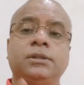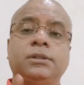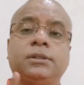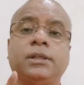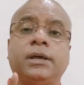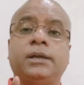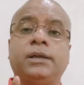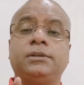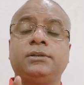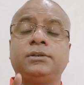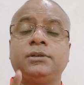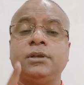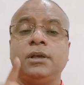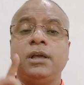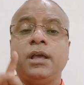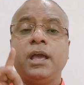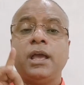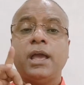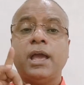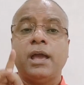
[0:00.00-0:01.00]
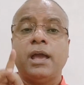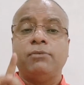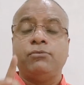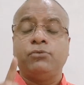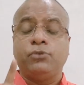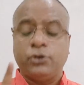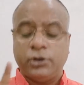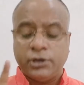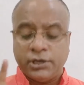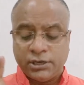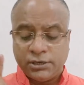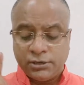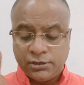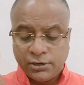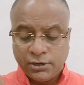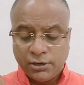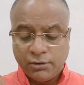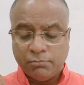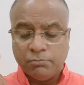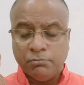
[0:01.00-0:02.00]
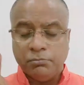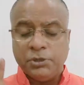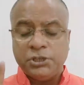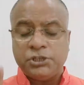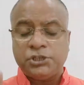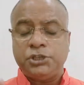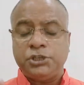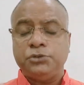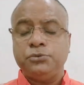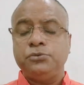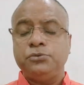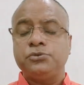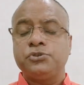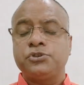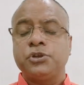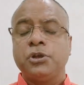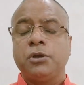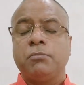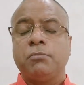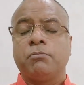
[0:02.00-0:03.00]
that avoid misuse,